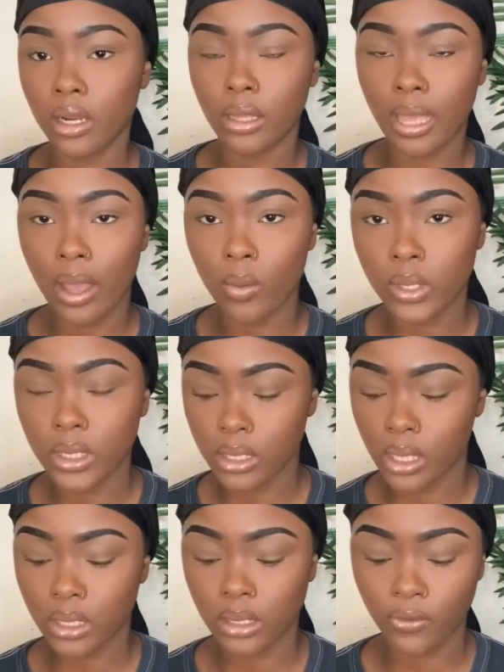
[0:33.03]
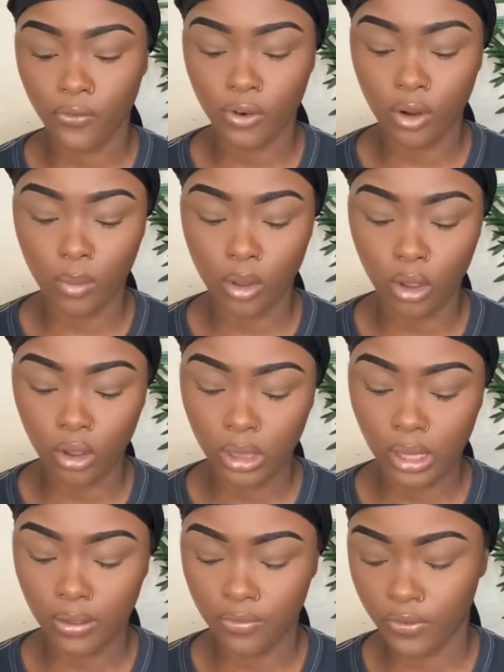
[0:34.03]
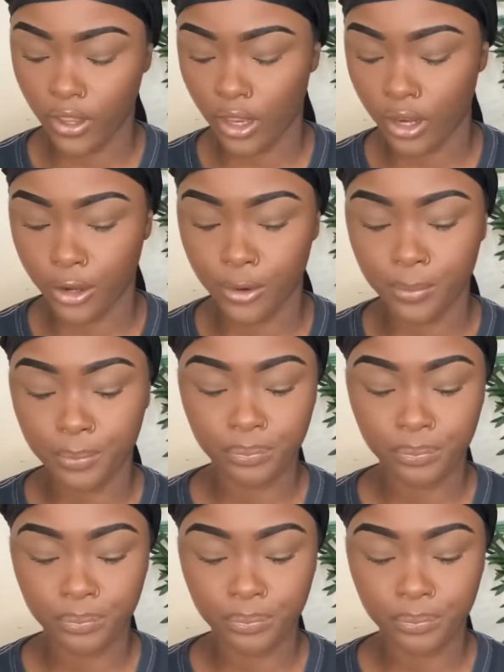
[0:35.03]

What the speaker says: that I was sent from ALLOVE Hair,